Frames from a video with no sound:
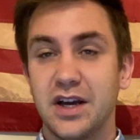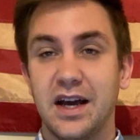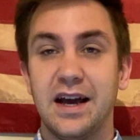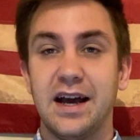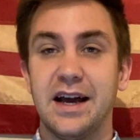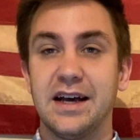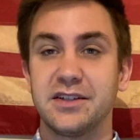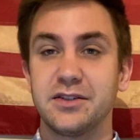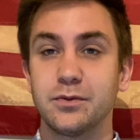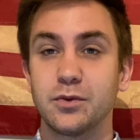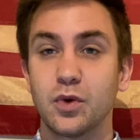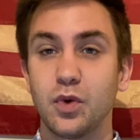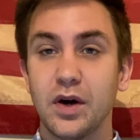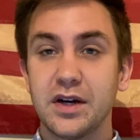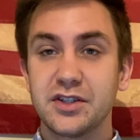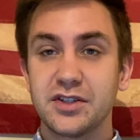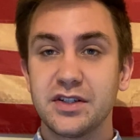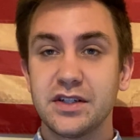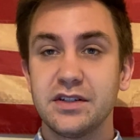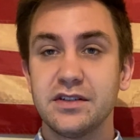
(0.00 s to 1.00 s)
I asked some
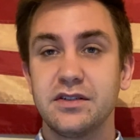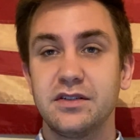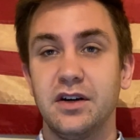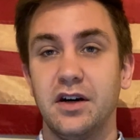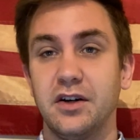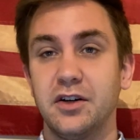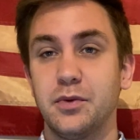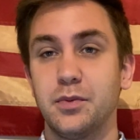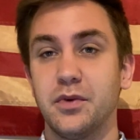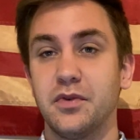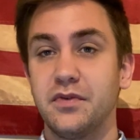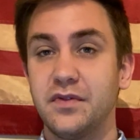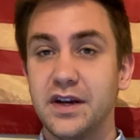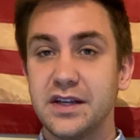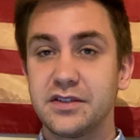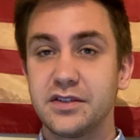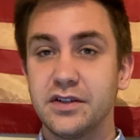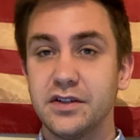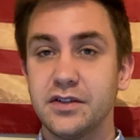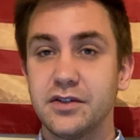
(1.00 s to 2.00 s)
questions, talked to
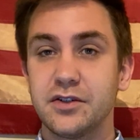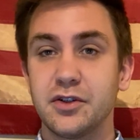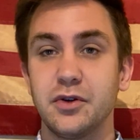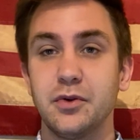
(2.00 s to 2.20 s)
professors